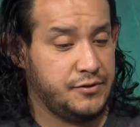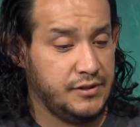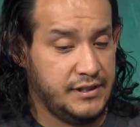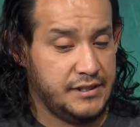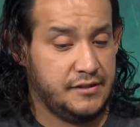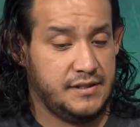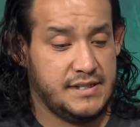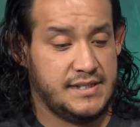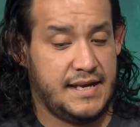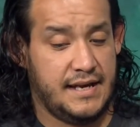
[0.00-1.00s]
earlier
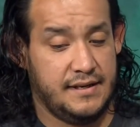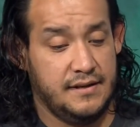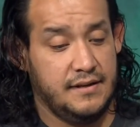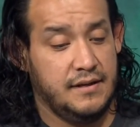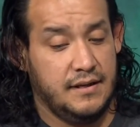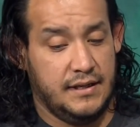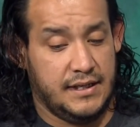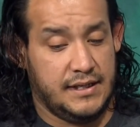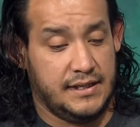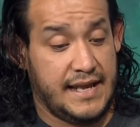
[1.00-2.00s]
is that
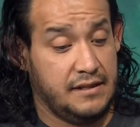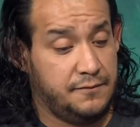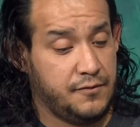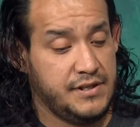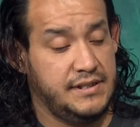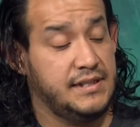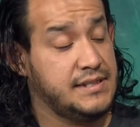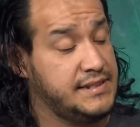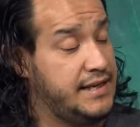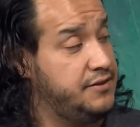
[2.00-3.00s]
California does
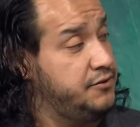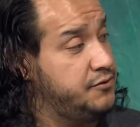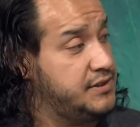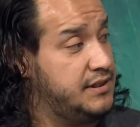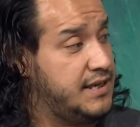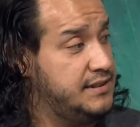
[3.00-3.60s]
stand to lose a lot